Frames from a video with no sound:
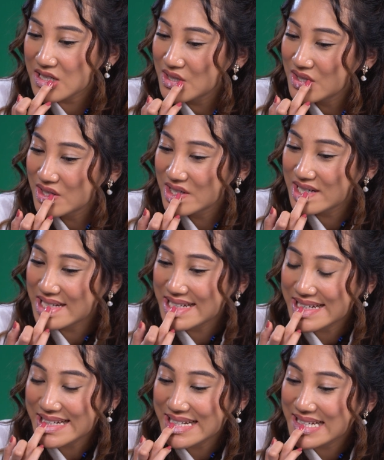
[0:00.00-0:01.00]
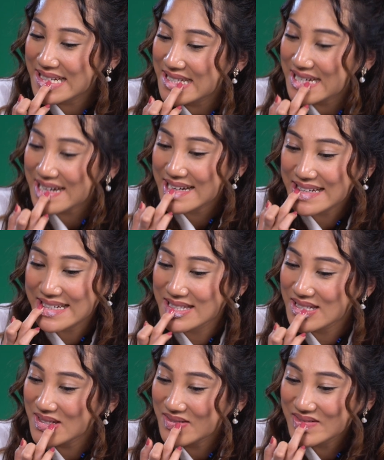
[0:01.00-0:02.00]
are really tiny
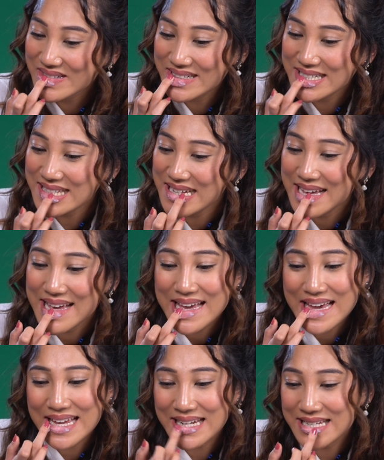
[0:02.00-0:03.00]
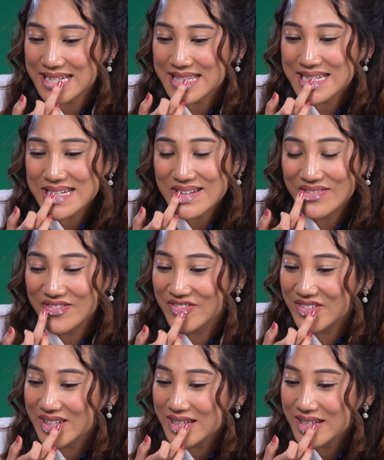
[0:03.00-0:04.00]
and smooth and it doesn't
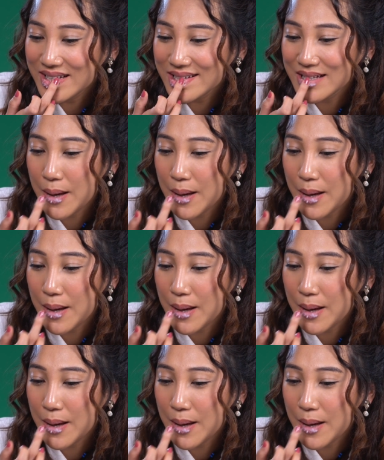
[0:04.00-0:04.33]
feel